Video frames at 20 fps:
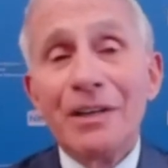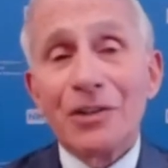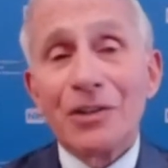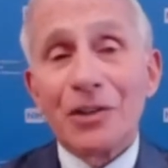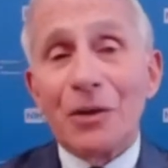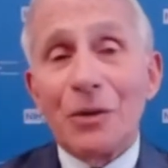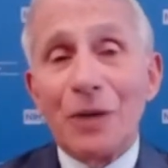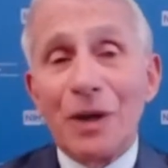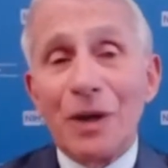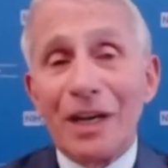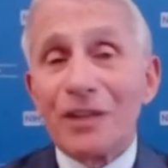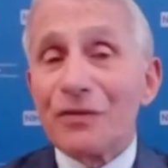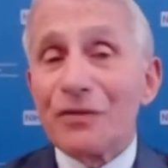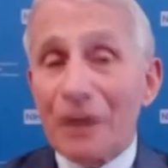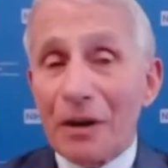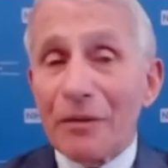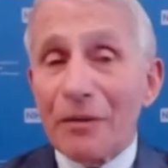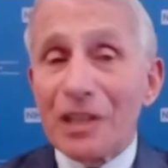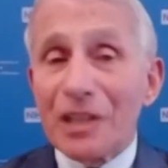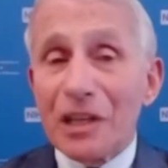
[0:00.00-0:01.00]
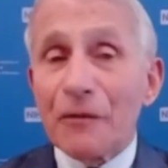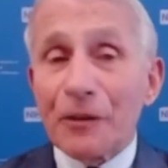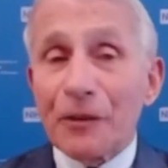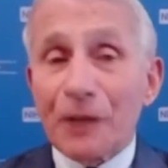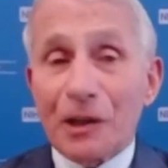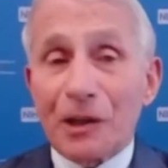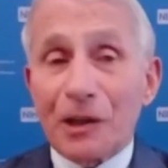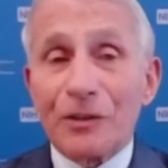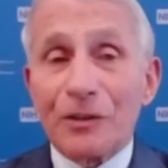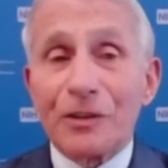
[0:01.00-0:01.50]
So it's very
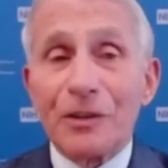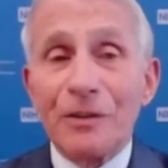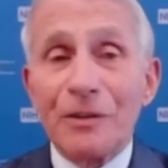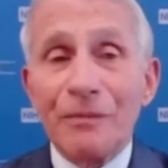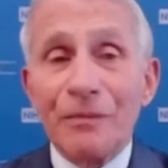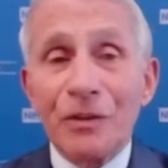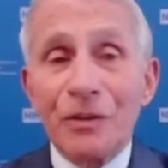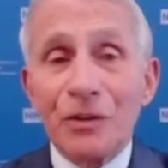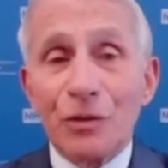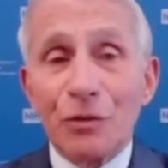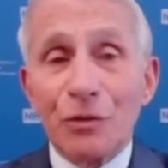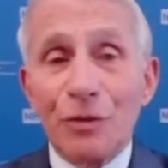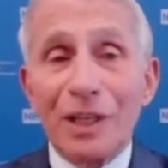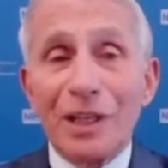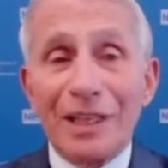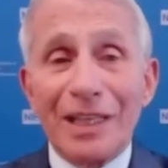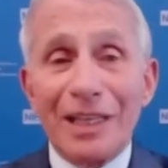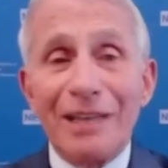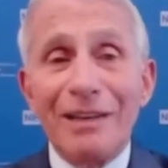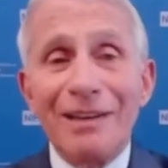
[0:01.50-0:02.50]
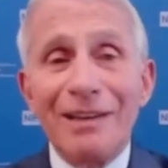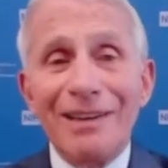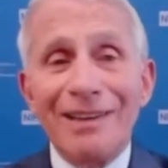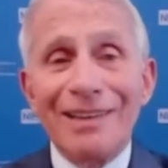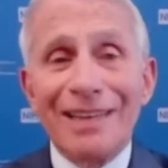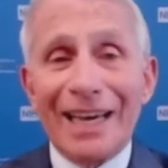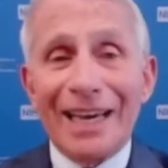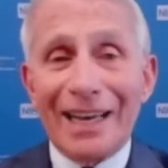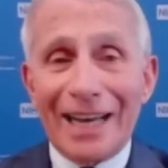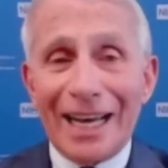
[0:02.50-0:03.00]
difficult to really
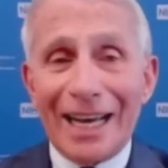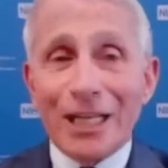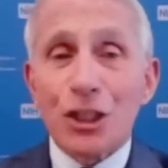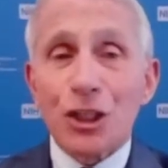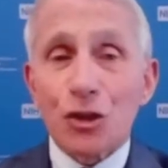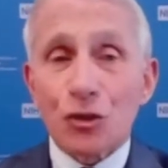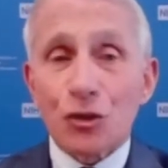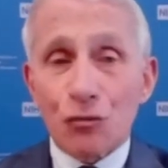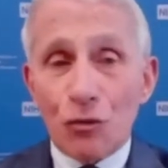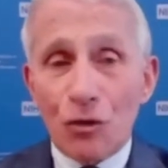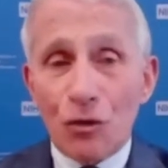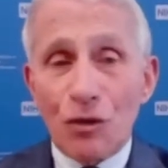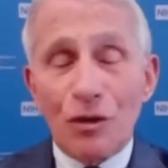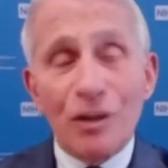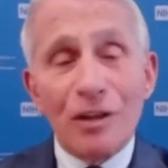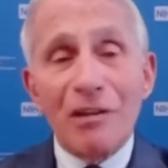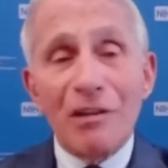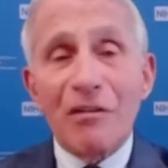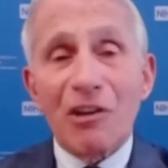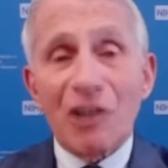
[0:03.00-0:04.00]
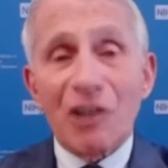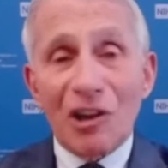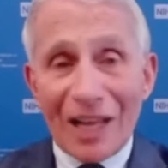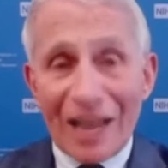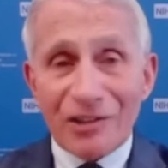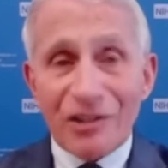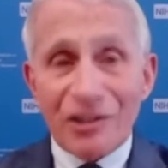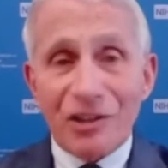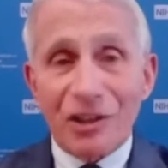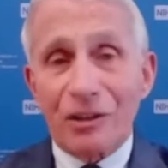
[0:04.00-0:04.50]
get a strong
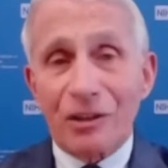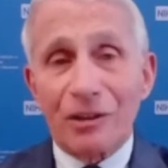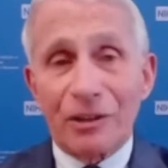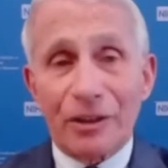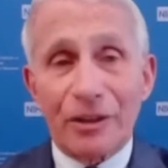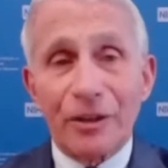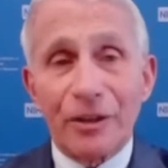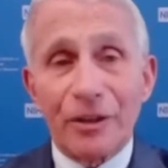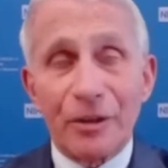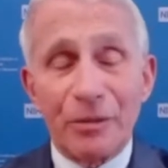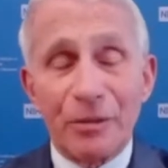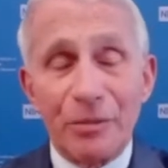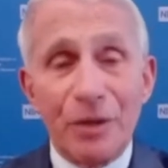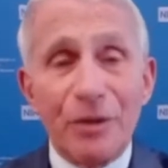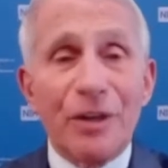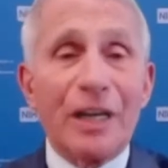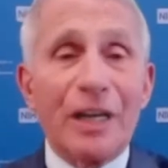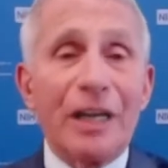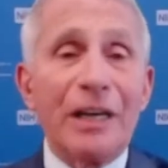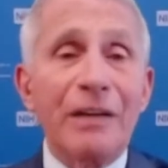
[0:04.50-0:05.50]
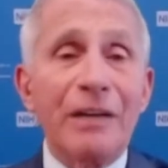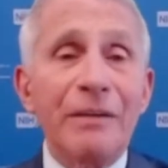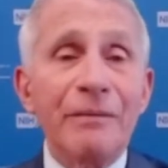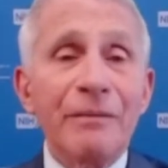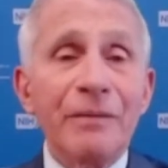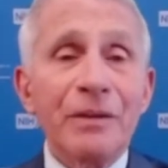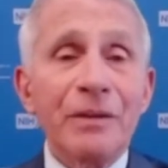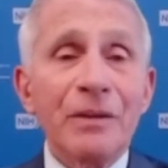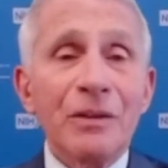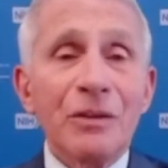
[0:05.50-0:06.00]
classical herd immunity
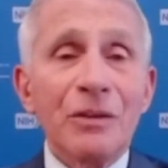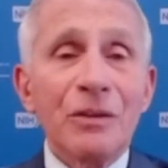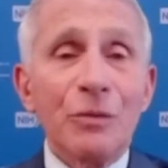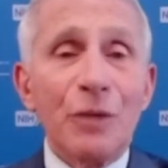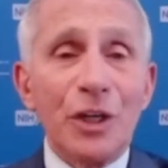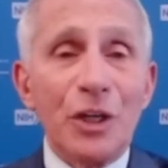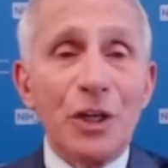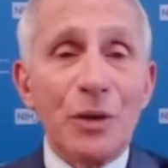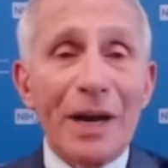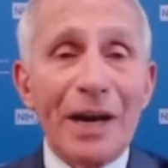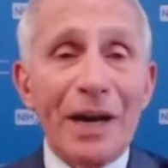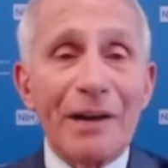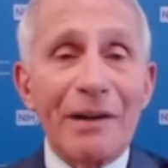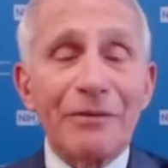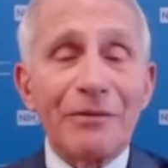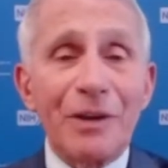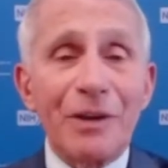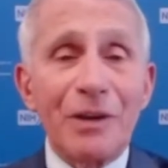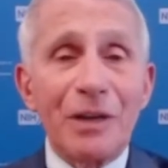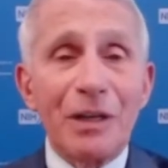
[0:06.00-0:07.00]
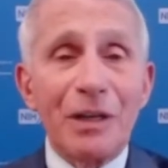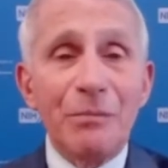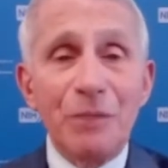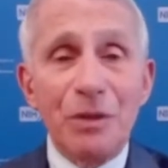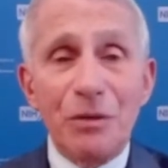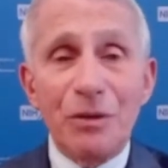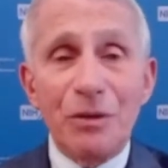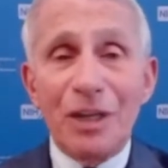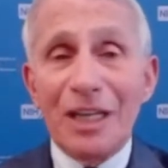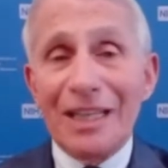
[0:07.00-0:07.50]
when you have
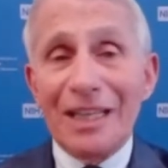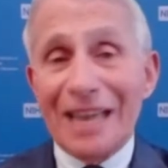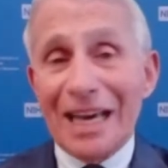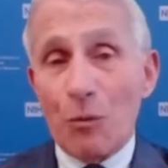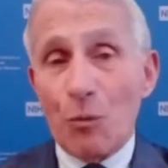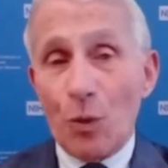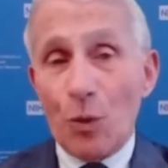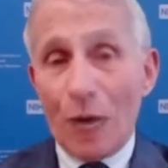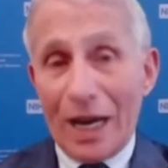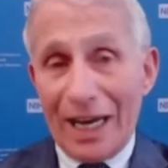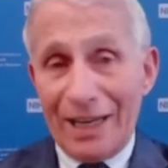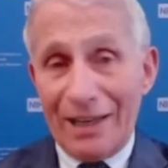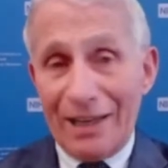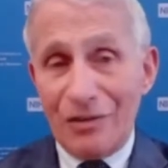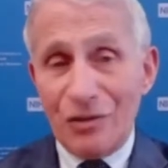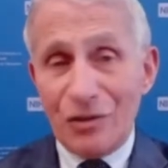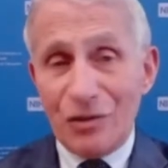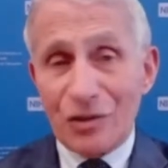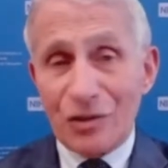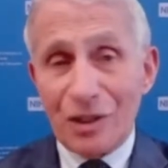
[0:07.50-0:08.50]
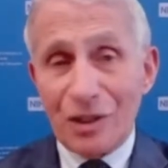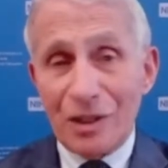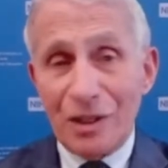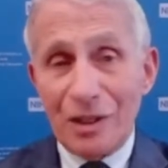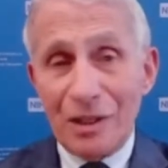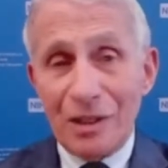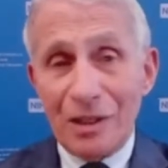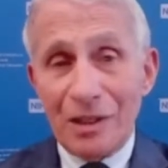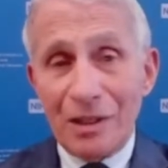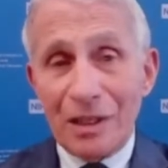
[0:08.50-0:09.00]
immunity that wanes
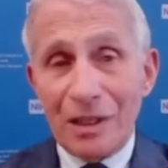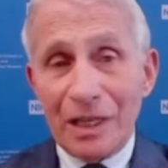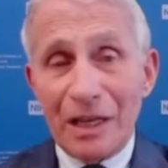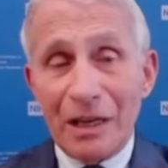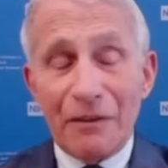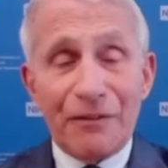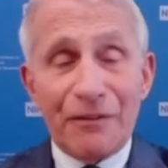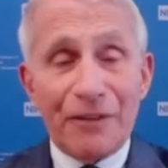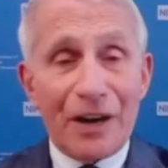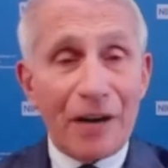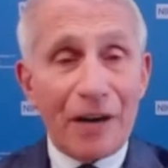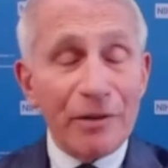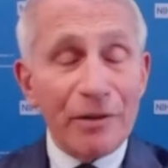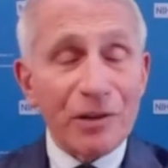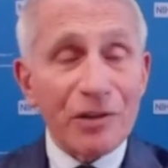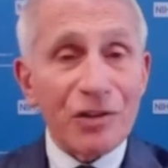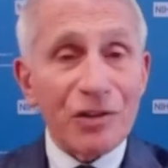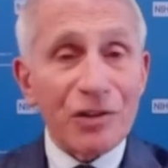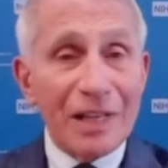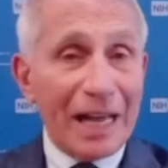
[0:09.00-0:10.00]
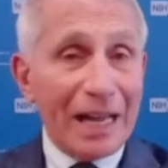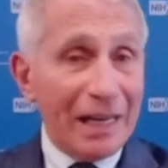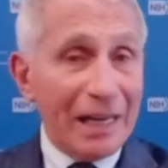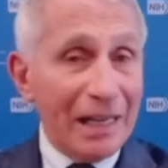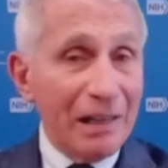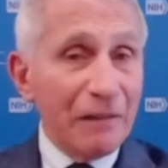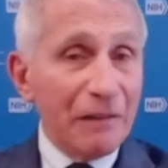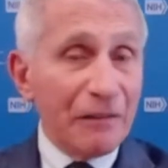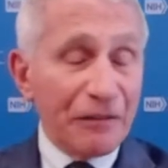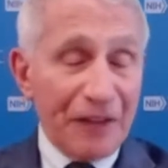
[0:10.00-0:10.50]
and a virus
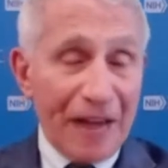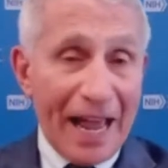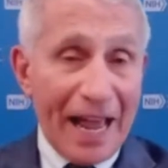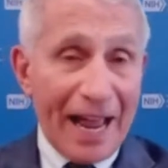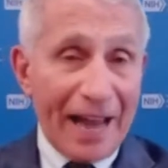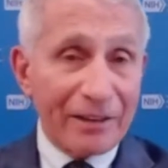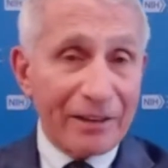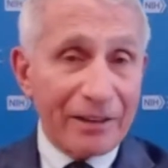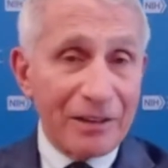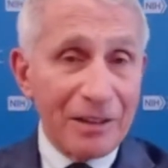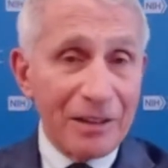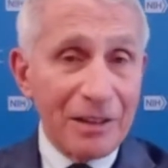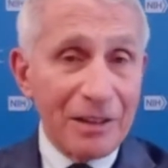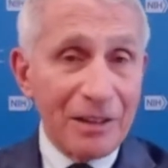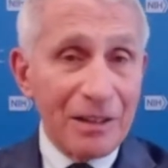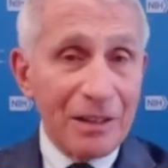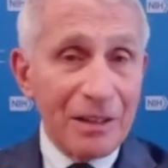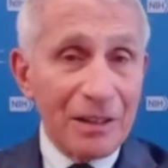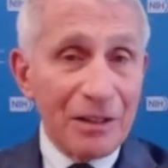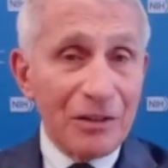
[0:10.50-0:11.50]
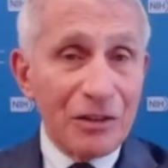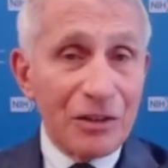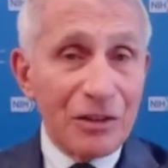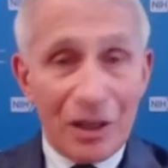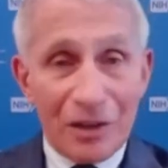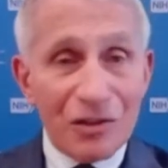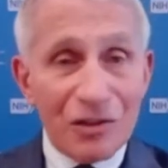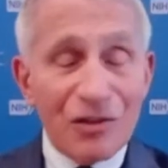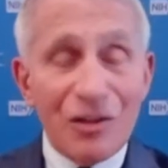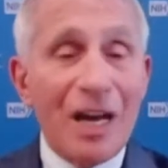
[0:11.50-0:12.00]
that in fact
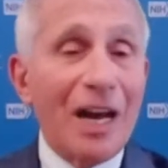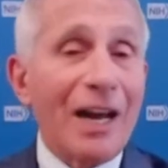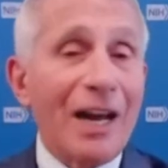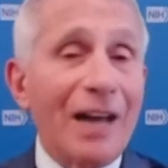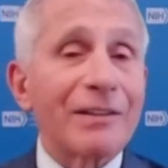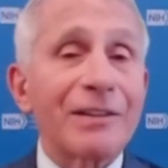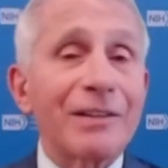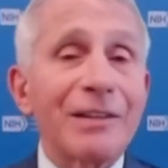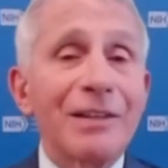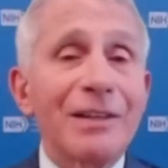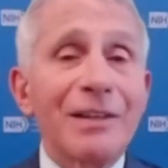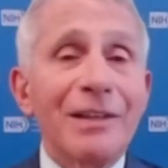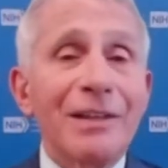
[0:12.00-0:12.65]
does not